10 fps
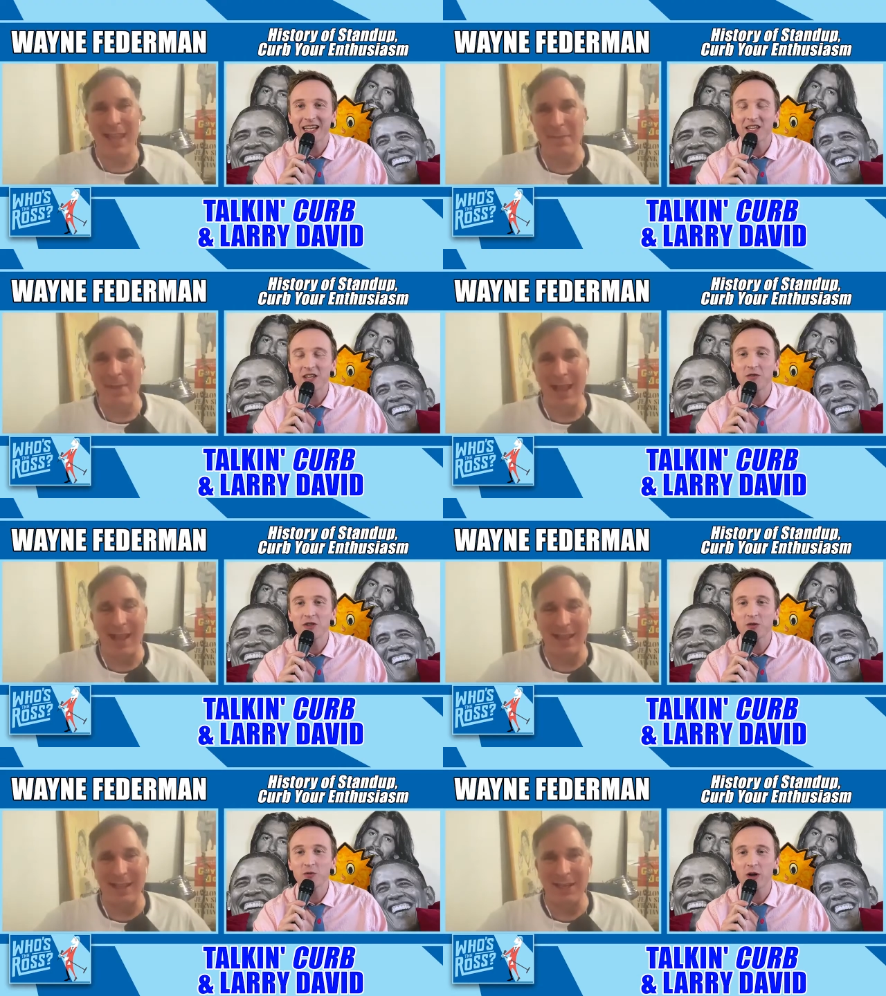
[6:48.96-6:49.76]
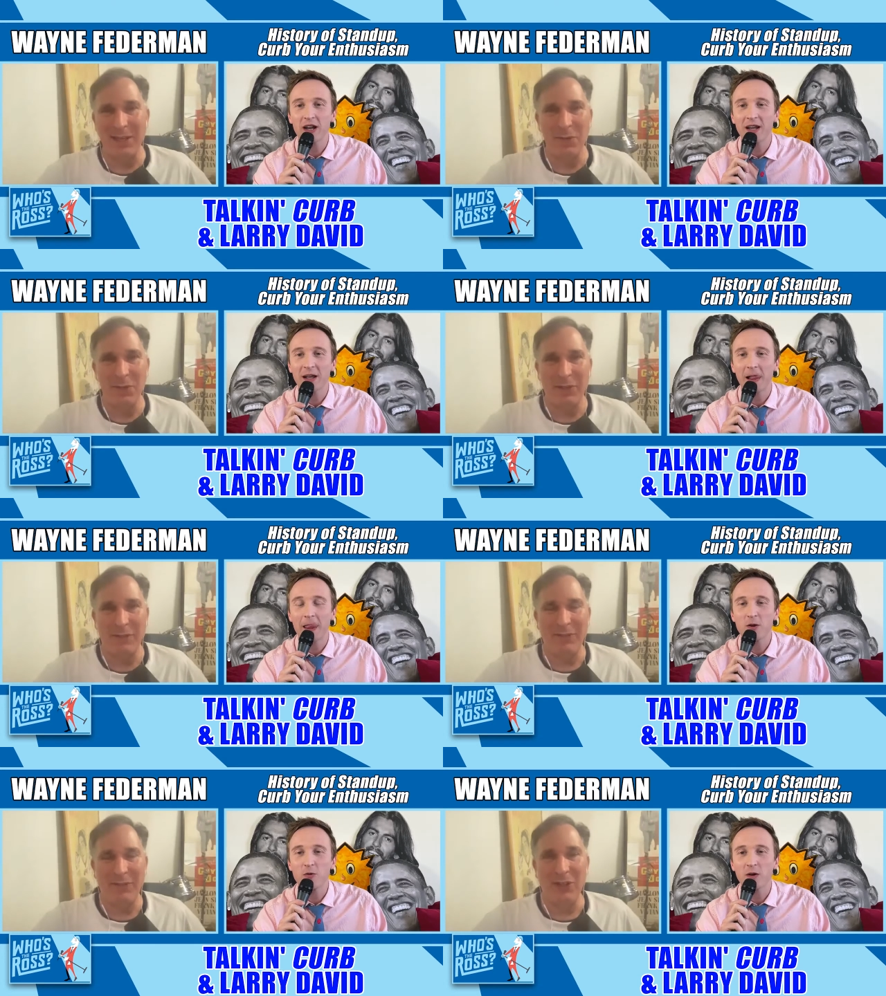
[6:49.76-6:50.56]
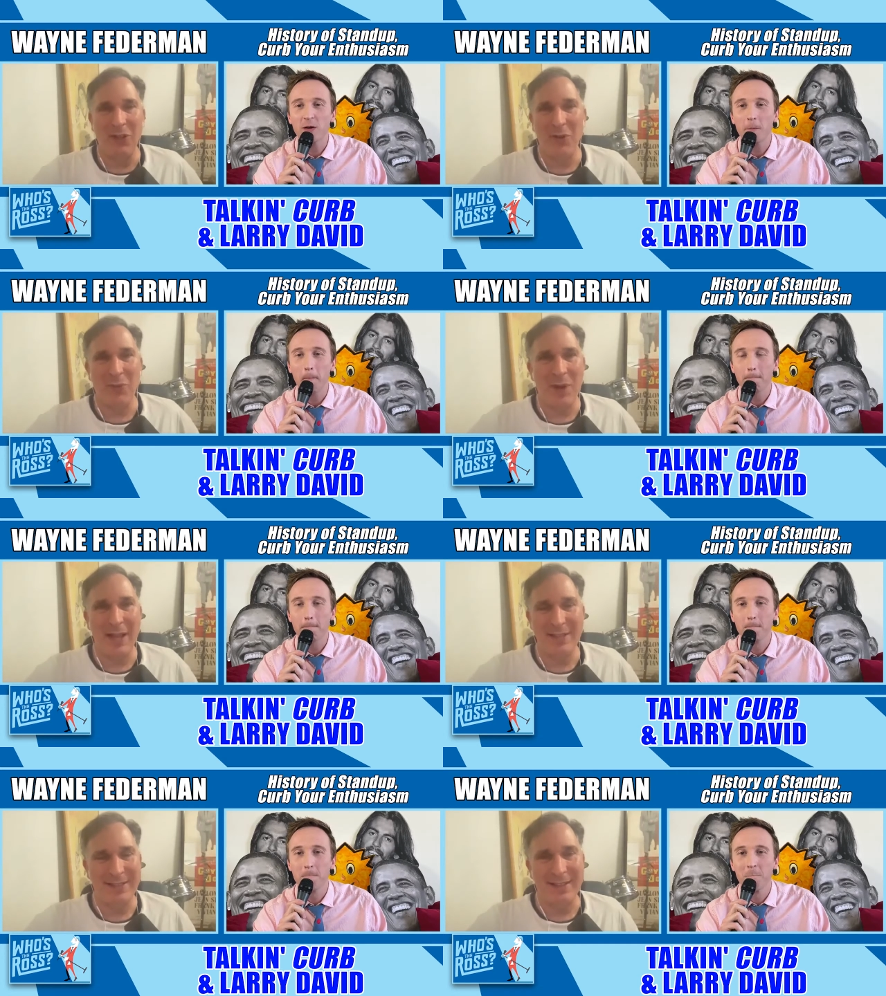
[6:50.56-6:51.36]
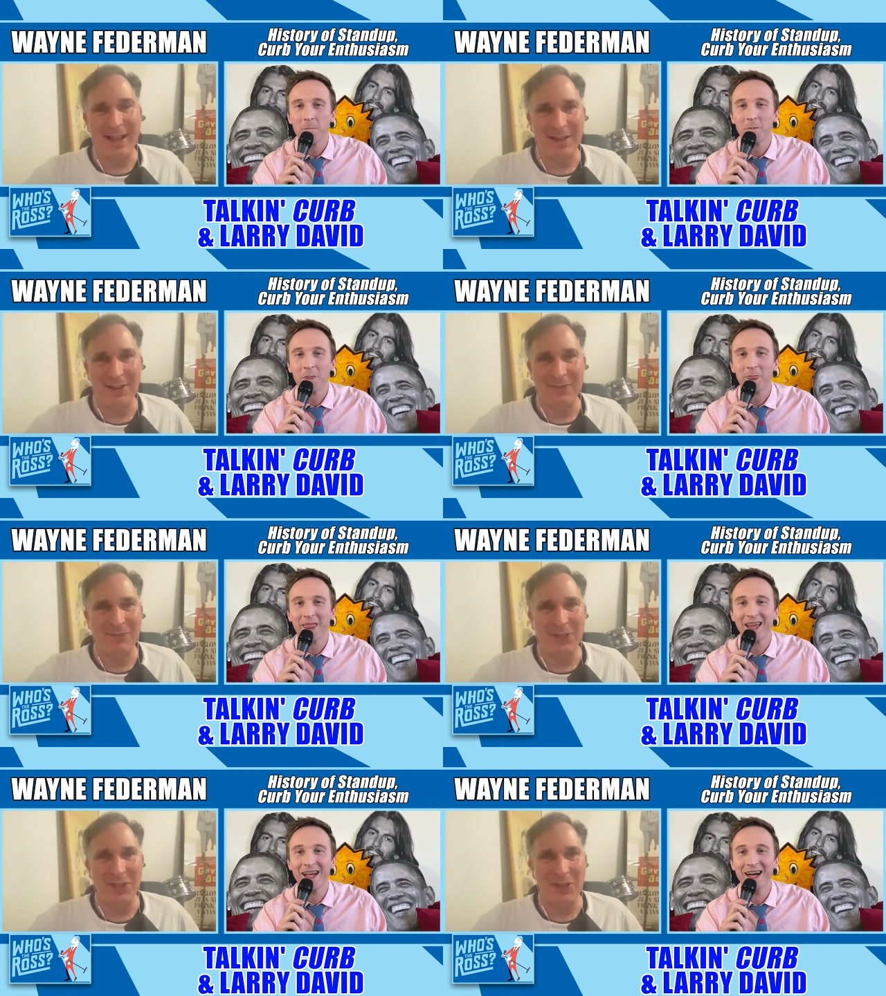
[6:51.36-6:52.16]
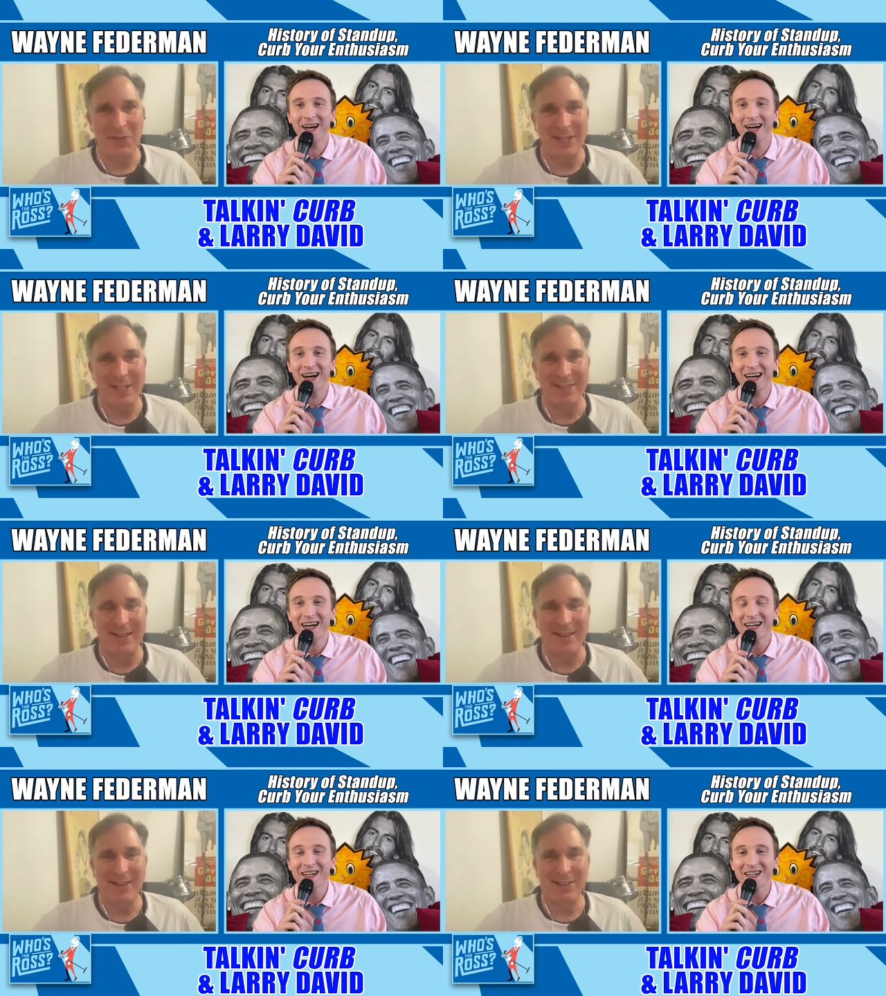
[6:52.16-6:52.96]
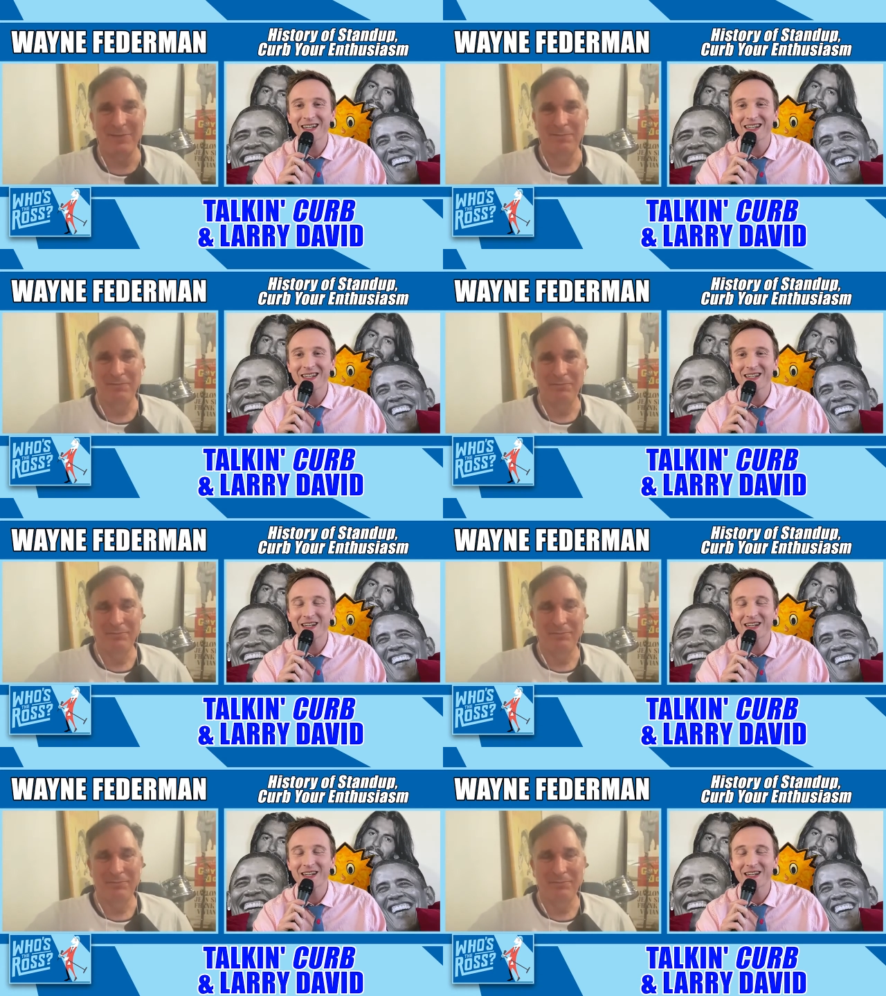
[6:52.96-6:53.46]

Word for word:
Speaker 1: you. He came back and he was full-on Weinstock. Full-on Weinstock.